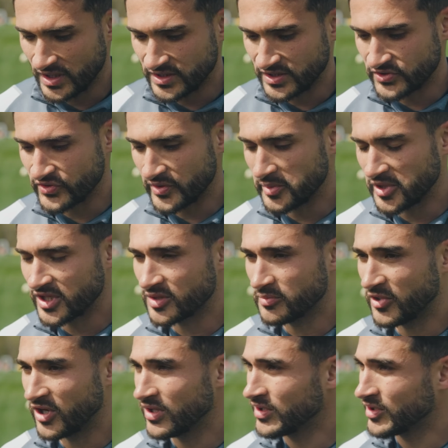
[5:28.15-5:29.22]
distributing the
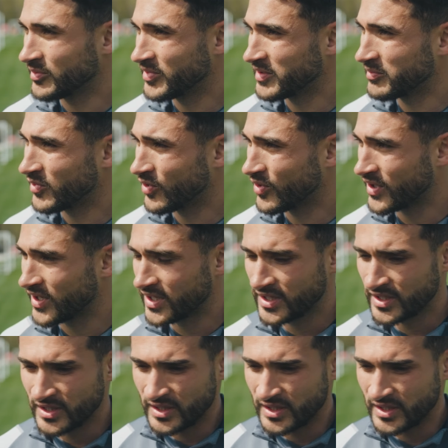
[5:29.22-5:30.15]
ball a little bit more.